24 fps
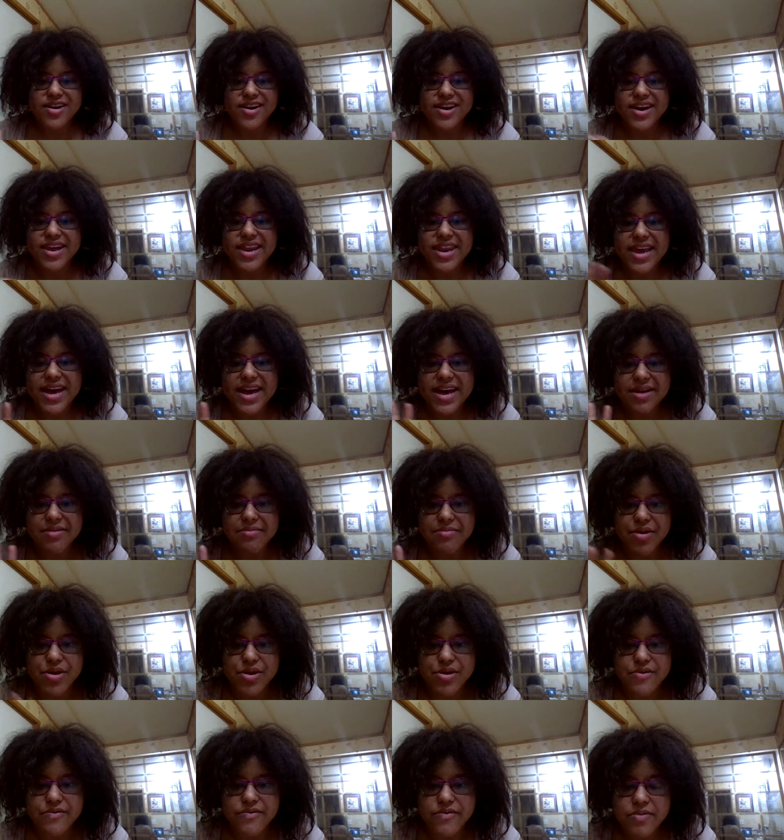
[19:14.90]
good night,
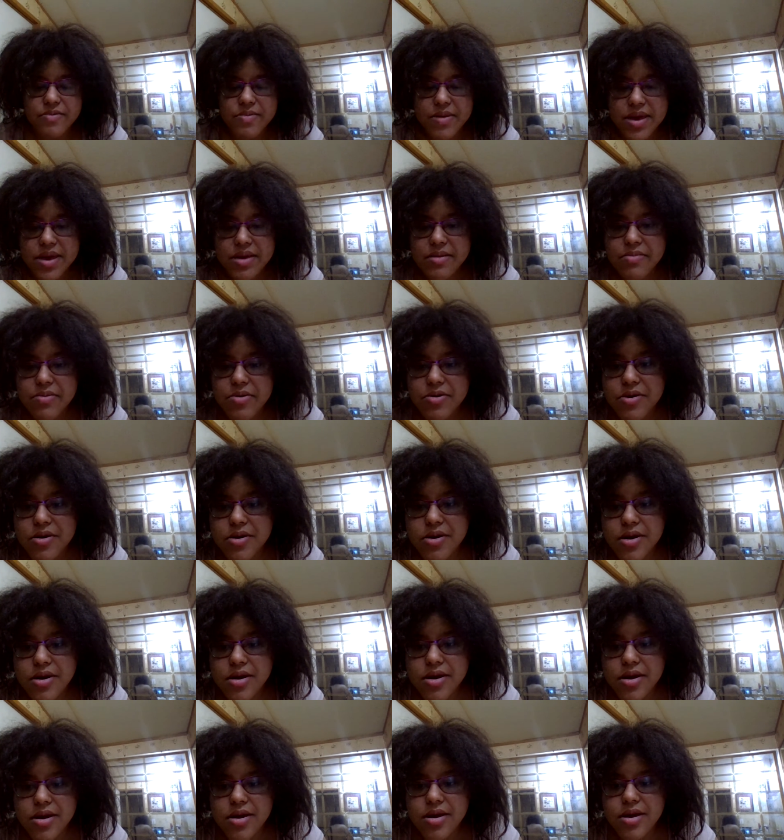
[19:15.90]
beautiful people.
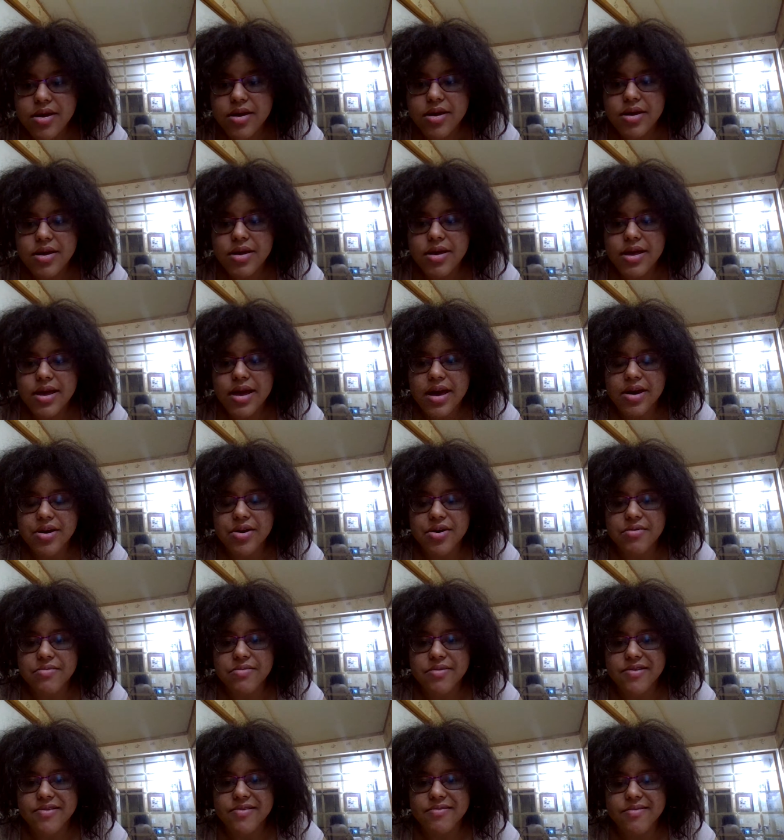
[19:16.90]

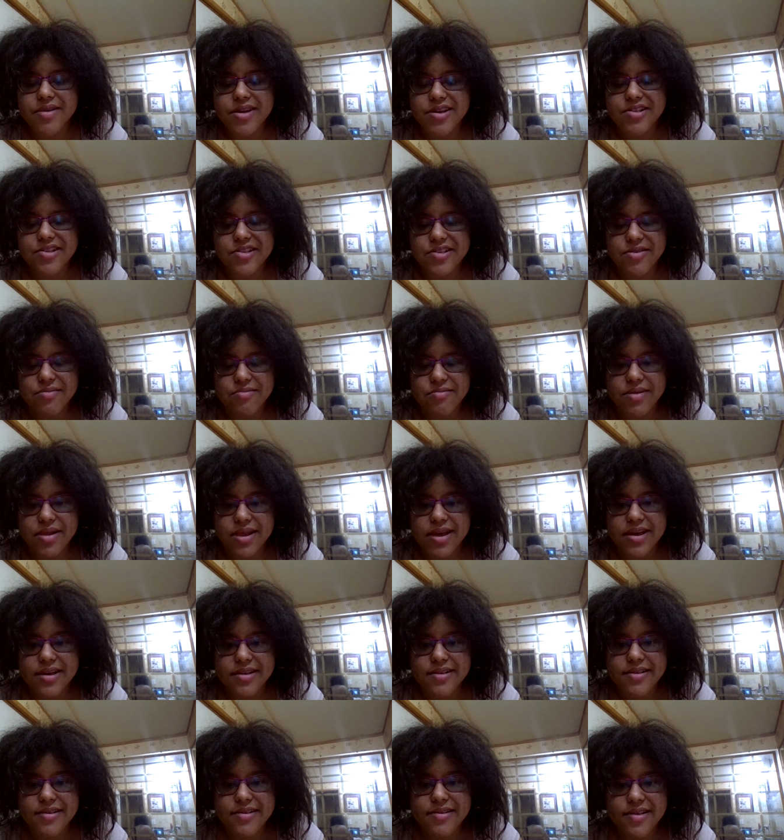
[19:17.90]
Hope this message
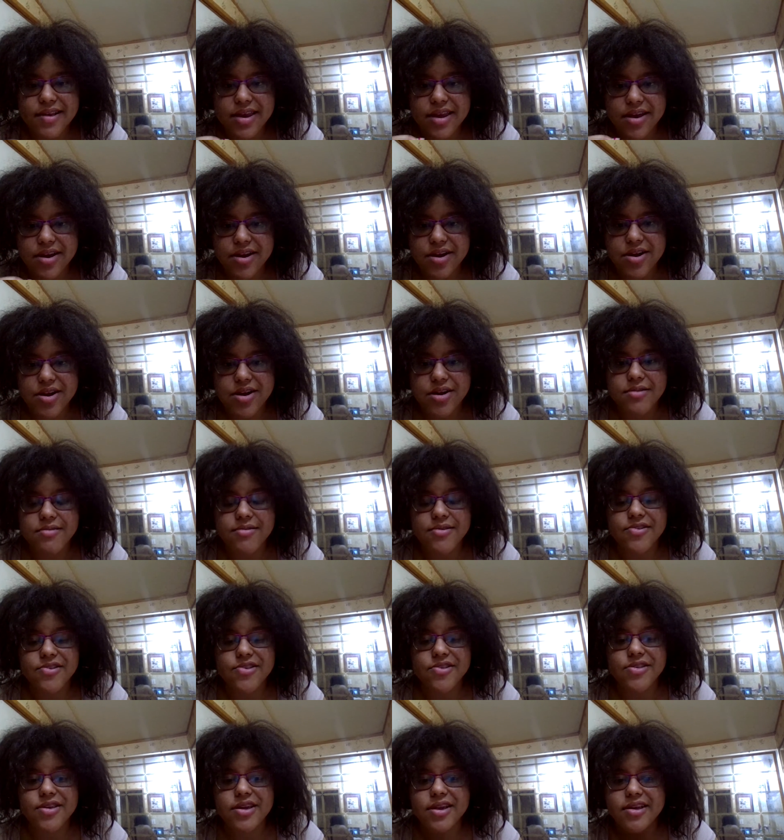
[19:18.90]
blesses and
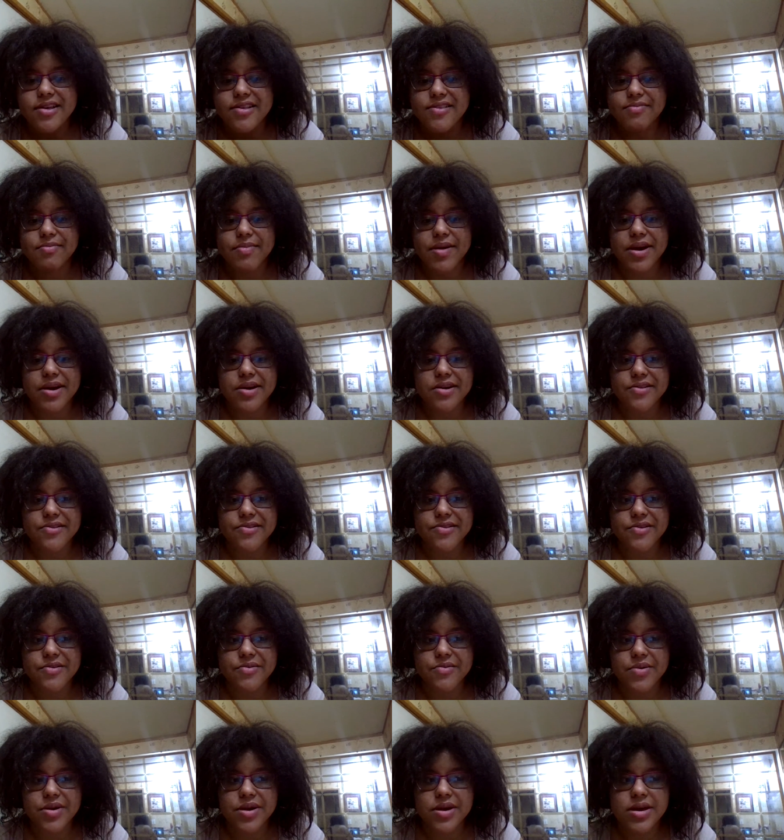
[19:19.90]
encourages and inspires
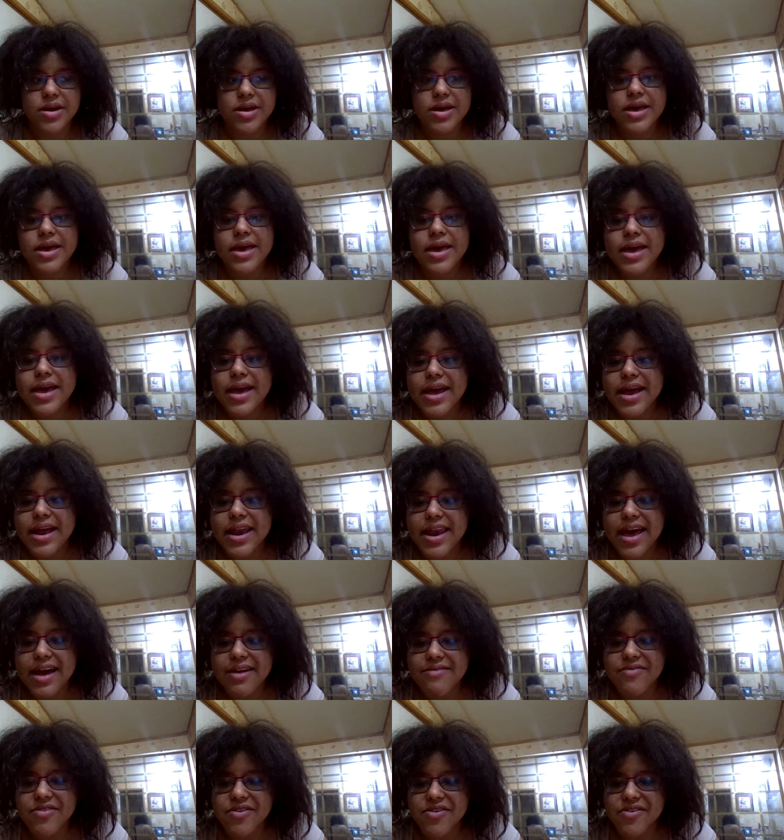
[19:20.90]
someone. And
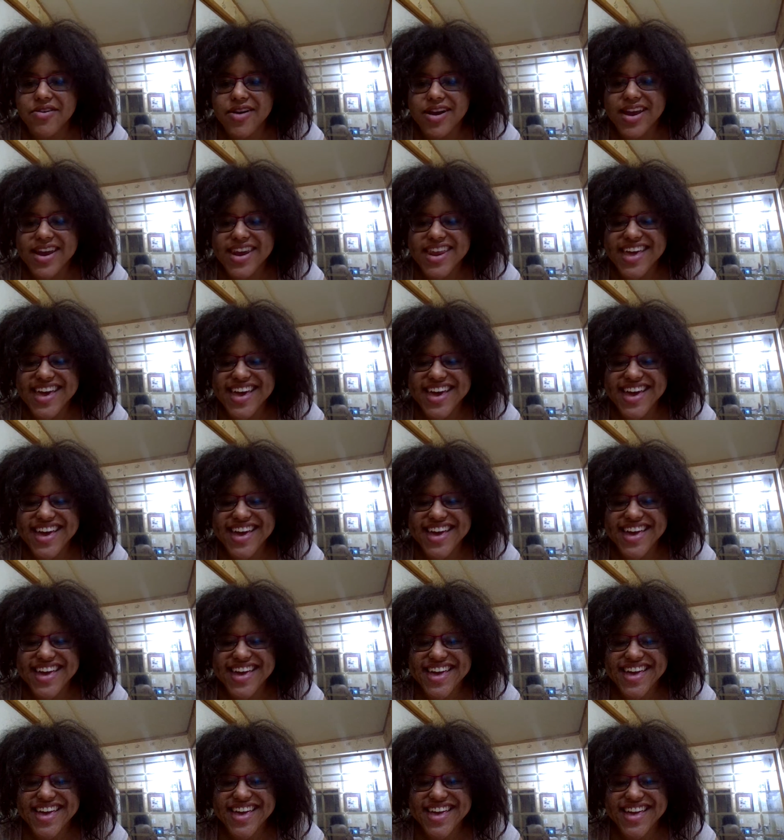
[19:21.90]
have a great day.
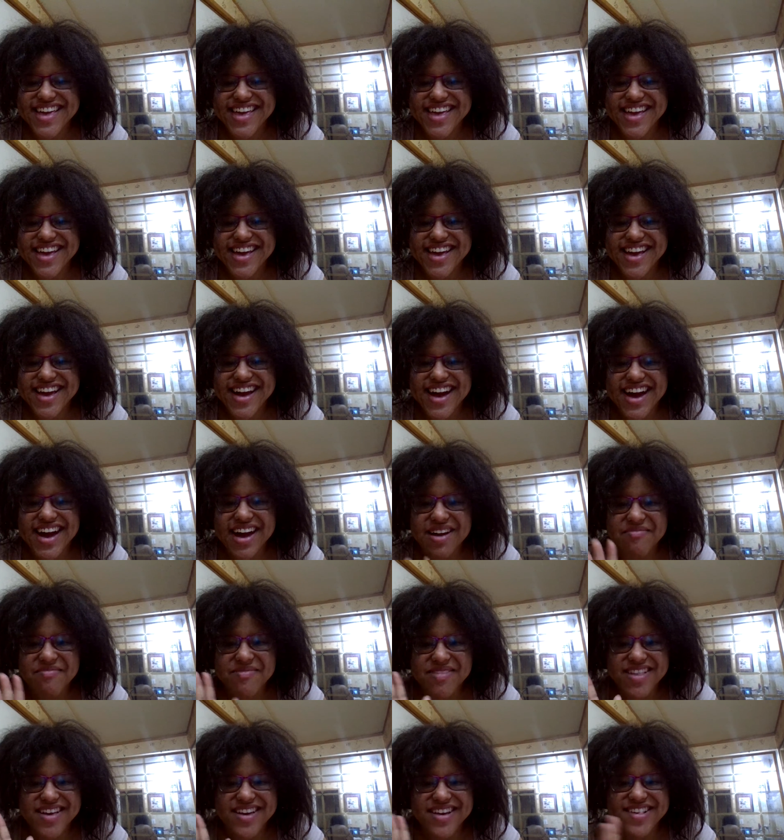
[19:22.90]
God
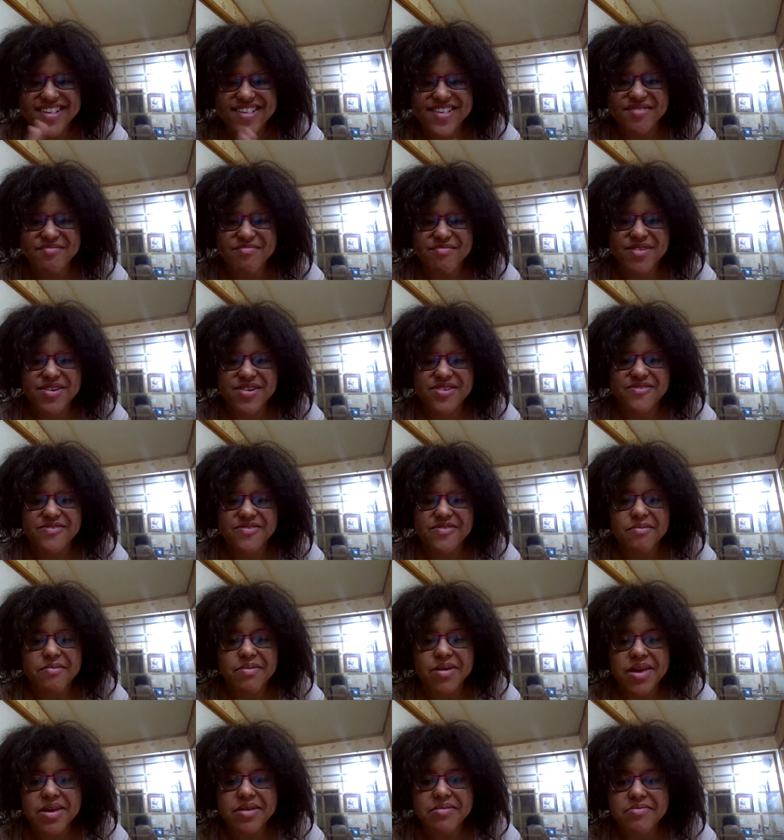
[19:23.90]
bless you, beautiful
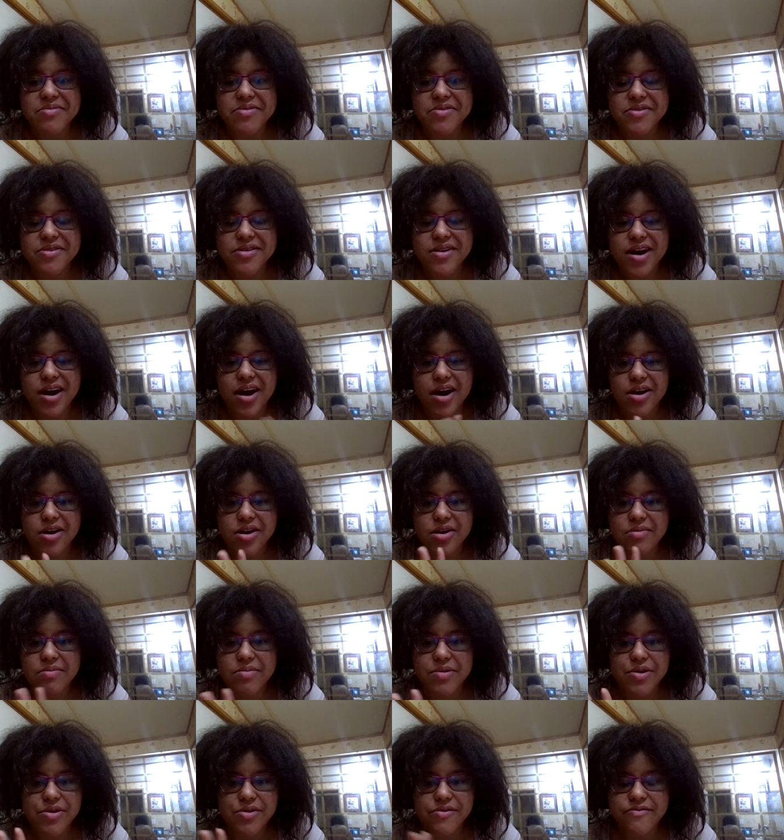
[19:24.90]
people. All you
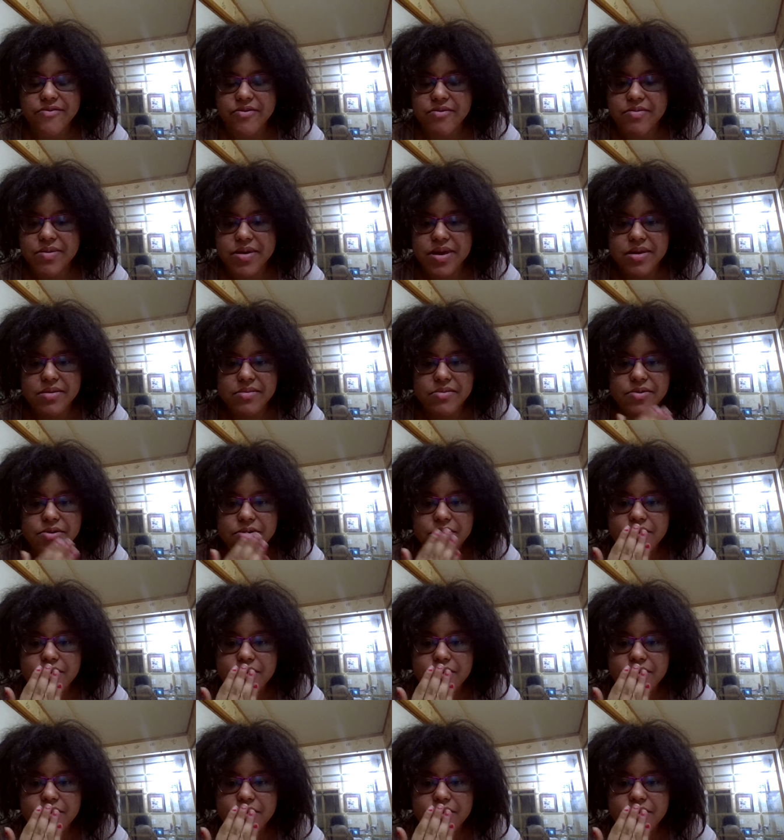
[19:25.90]
beautiful people.